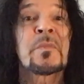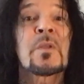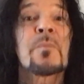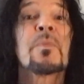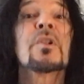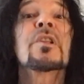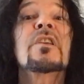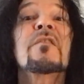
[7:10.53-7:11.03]

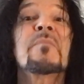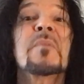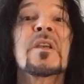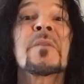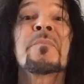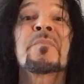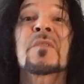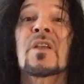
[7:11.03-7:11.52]
Believe
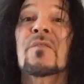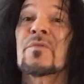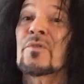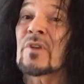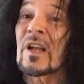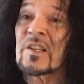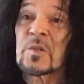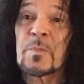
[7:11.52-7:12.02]
me, if you're
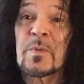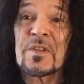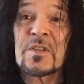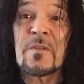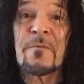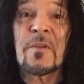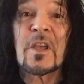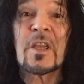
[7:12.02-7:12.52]
not
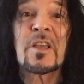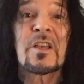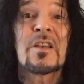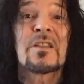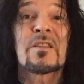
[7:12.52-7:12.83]
specific,